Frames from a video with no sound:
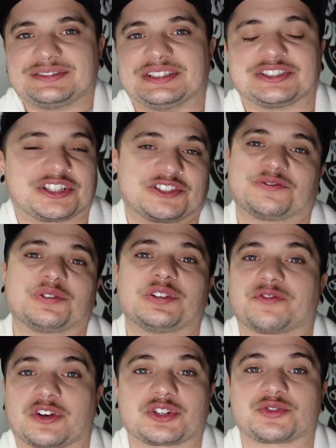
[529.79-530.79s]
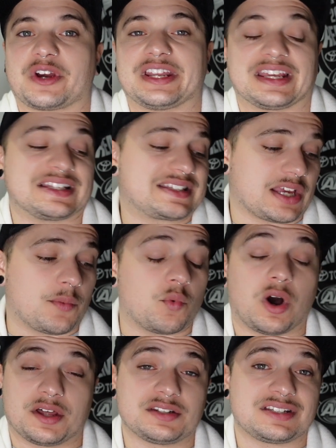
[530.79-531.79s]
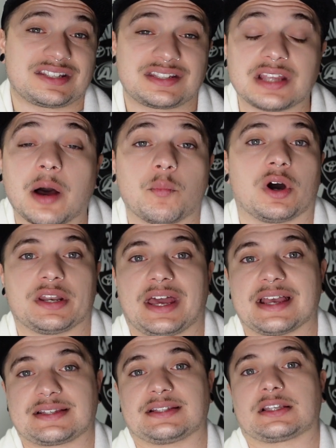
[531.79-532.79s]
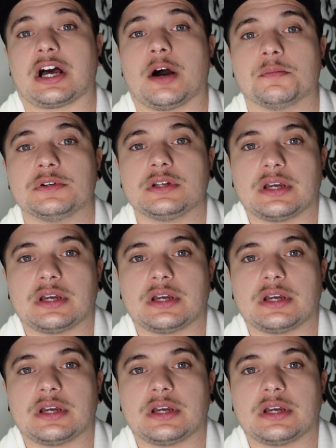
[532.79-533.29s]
It's just really frustrating. And someone has to come